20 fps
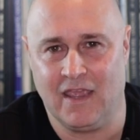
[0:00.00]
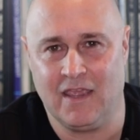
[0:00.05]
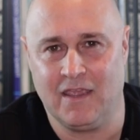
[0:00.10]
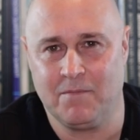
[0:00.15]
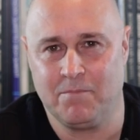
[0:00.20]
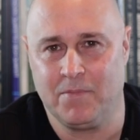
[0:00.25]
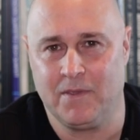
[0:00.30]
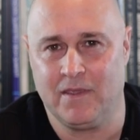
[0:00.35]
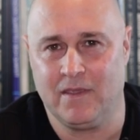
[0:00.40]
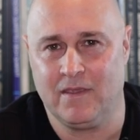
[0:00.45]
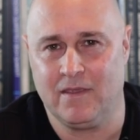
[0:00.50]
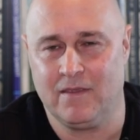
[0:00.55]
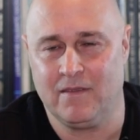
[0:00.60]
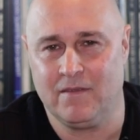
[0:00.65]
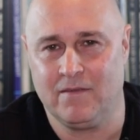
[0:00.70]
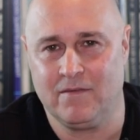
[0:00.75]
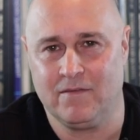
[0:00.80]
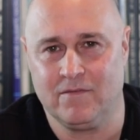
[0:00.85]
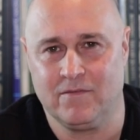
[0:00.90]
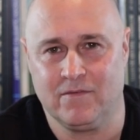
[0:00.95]

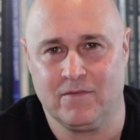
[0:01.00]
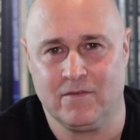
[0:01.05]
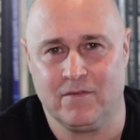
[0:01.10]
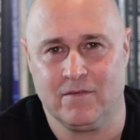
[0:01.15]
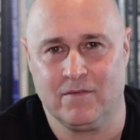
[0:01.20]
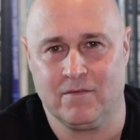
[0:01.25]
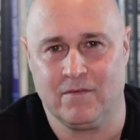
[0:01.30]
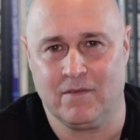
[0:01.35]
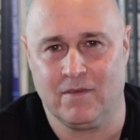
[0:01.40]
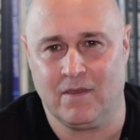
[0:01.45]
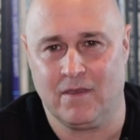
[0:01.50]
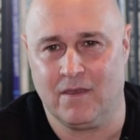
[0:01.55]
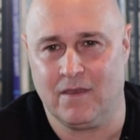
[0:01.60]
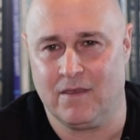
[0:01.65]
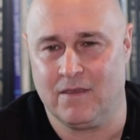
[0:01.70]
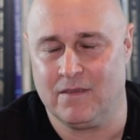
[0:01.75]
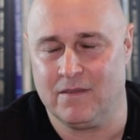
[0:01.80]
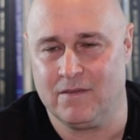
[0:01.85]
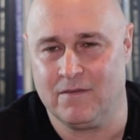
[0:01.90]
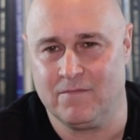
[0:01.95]
A/Bs,
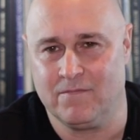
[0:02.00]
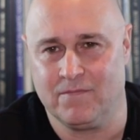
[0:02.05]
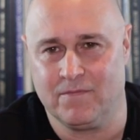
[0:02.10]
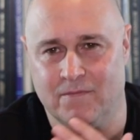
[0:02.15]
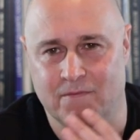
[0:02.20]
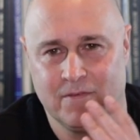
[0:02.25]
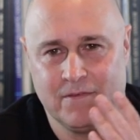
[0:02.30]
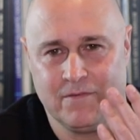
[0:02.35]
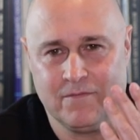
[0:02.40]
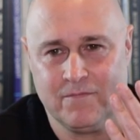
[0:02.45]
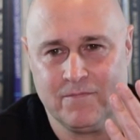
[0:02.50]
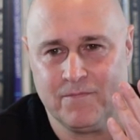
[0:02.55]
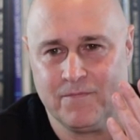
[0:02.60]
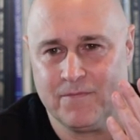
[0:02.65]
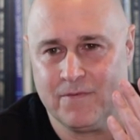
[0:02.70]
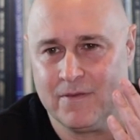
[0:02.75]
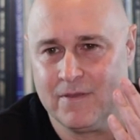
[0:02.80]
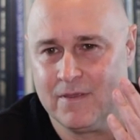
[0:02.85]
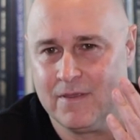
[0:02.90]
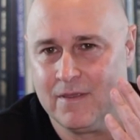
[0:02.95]
you've
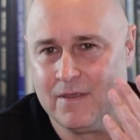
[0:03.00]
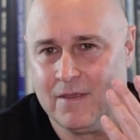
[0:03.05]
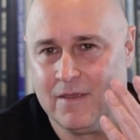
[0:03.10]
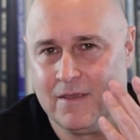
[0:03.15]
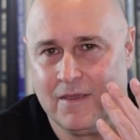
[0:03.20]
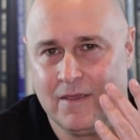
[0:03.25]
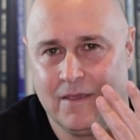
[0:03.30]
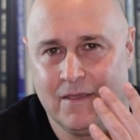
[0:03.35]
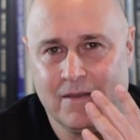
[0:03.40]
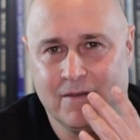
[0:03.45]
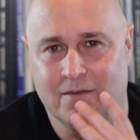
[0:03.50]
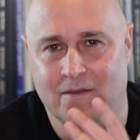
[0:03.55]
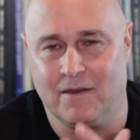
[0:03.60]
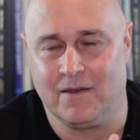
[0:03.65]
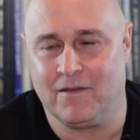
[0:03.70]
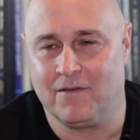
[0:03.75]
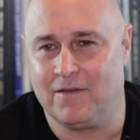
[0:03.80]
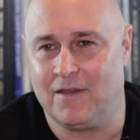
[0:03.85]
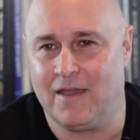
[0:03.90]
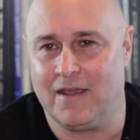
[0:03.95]
done
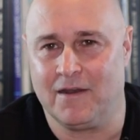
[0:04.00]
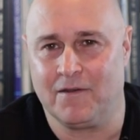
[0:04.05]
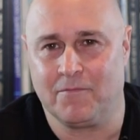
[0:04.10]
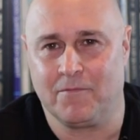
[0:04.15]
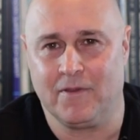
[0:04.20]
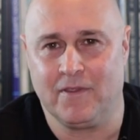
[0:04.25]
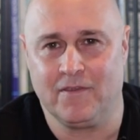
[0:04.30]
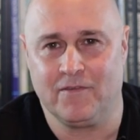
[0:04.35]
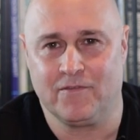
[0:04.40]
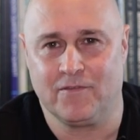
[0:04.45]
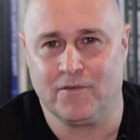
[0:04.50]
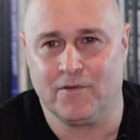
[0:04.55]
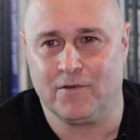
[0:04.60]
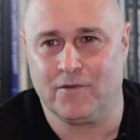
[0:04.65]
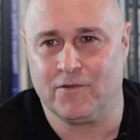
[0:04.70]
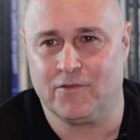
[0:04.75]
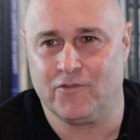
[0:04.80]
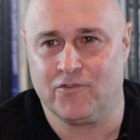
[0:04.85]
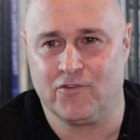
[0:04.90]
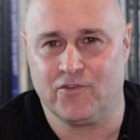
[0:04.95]
a lot of
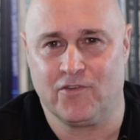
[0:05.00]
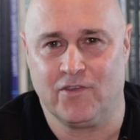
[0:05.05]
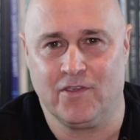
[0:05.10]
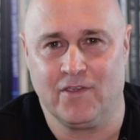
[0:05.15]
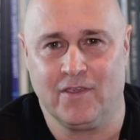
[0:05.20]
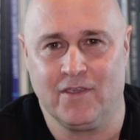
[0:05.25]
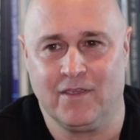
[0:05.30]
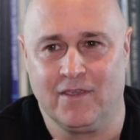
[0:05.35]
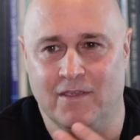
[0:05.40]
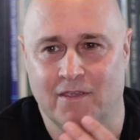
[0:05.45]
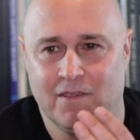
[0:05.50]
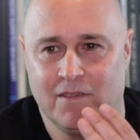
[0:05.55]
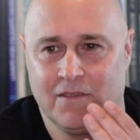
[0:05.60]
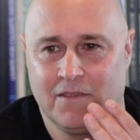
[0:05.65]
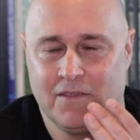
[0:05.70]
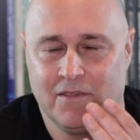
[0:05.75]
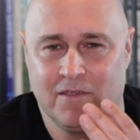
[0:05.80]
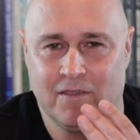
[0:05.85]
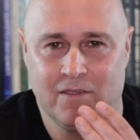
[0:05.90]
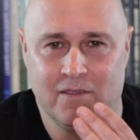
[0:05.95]
research,
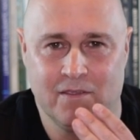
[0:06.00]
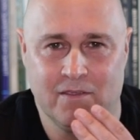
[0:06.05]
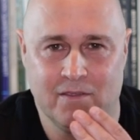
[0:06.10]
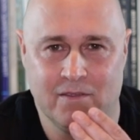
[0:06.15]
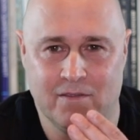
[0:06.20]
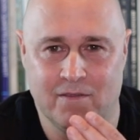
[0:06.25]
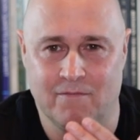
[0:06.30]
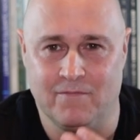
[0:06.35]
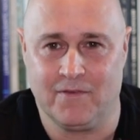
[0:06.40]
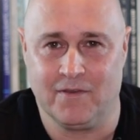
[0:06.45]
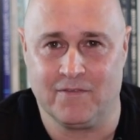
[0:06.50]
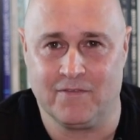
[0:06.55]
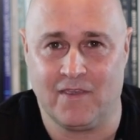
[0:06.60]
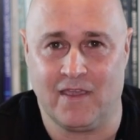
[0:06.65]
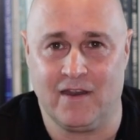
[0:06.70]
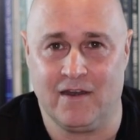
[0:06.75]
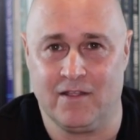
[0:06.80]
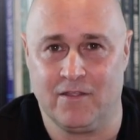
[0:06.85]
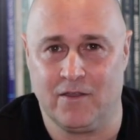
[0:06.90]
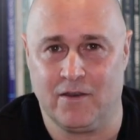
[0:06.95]
you've
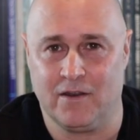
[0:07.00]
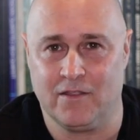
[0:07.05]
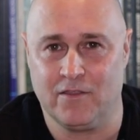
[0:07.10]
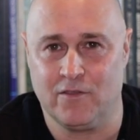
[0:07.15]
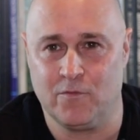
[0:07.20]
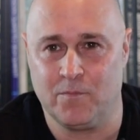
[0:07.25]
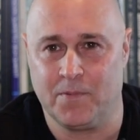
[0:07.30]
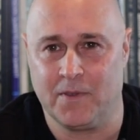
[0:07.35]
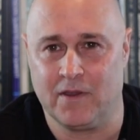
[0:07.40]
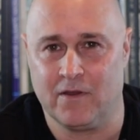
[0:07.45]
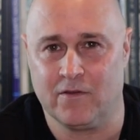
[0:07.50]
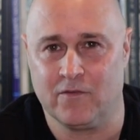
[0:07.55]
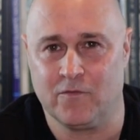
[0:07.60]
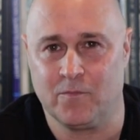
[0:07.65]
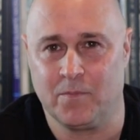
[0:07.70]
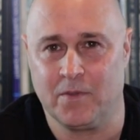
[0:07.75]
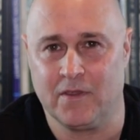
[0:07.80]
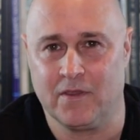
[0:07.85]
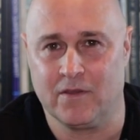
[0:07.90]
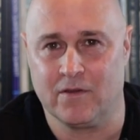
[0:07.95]
decided on a new pair of
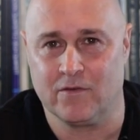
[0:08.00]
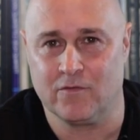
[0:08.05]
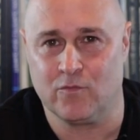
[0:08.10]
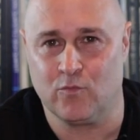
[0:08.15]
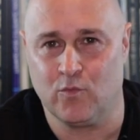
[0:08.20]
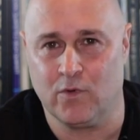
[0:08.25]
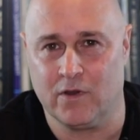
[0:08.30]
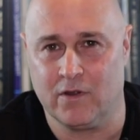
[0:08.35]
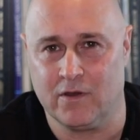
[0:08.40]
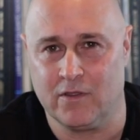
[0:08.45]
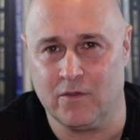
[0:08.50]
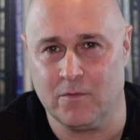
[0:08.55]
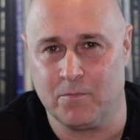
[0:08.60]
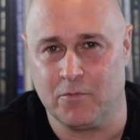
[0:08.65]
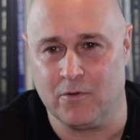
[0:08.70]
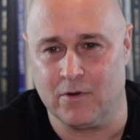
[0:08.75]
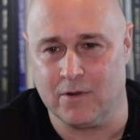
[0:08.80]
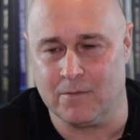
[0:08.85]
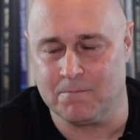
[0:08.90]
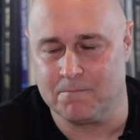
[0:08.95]
speakers. Where do you
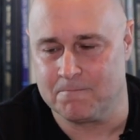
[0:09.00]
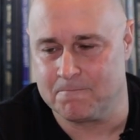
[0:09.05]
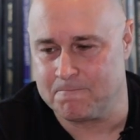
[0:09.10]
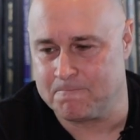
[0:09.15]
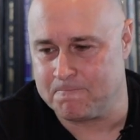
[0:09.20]
put them?